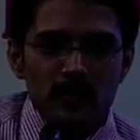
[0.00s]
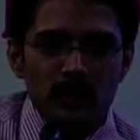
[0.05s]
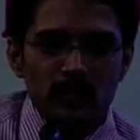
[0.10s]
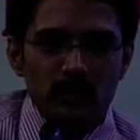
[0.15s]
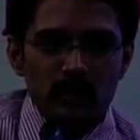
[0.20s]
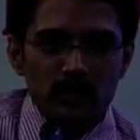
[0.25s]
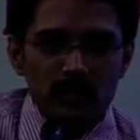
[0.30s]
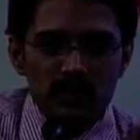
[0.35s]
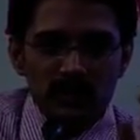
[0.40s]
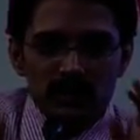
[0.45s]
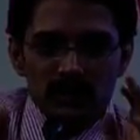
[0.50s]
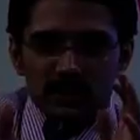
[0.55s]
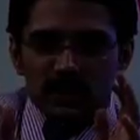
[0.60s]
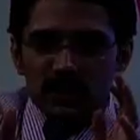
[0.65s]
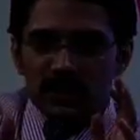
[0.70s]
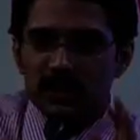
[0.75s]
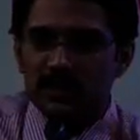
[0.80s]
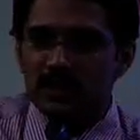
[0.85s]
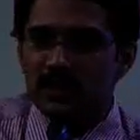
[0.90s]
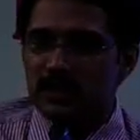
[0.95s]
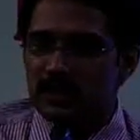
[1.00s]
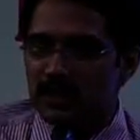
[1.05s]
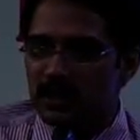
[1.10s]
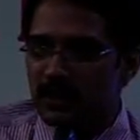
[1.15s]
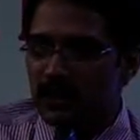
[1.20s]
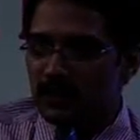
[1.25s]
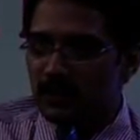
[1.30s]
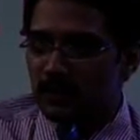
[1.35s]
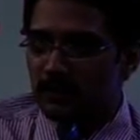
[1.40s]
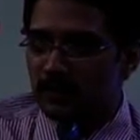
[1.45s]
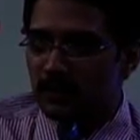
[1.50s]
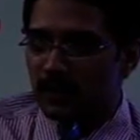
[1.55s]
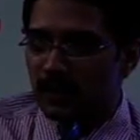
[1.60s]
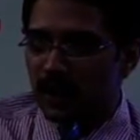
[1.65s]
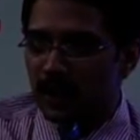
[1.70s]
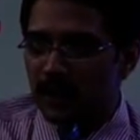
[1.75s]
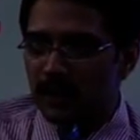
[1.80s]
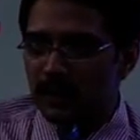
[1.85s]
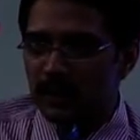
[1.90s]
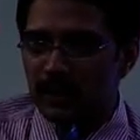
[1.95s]
No, this research and development,
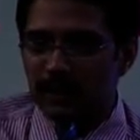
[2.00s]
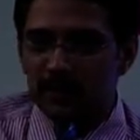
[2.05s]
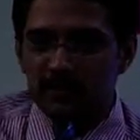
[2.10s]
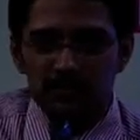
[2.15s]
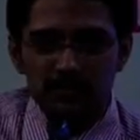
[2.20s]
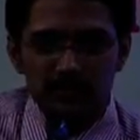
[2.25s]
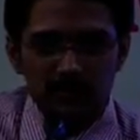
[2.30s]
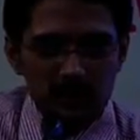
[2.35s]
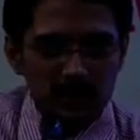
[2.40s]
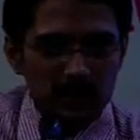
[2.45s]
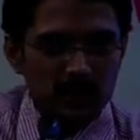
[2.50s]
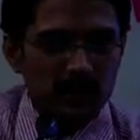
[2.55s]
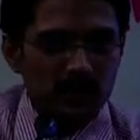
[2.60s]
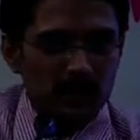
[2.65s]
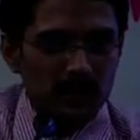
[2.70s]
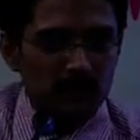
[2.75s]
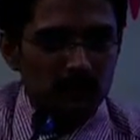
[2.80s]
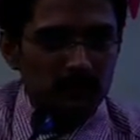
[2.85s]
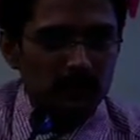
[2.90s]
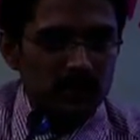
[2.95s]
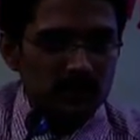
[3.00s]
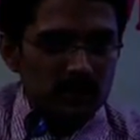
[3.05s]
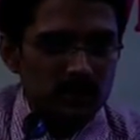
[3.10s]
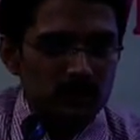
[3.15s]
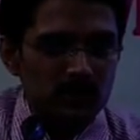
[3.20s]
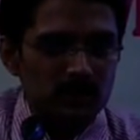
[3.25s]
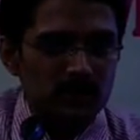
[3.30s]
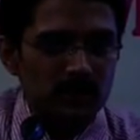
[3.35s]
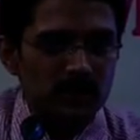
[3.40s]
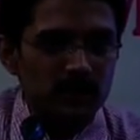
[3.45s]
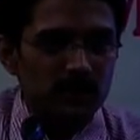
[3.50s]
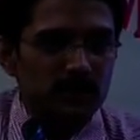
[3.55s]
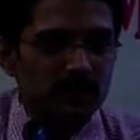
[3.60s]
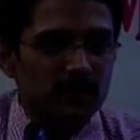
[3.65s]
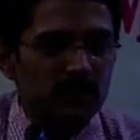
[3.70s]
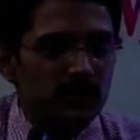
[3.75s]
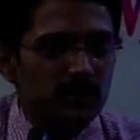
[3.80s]
R&D of Mitsubishi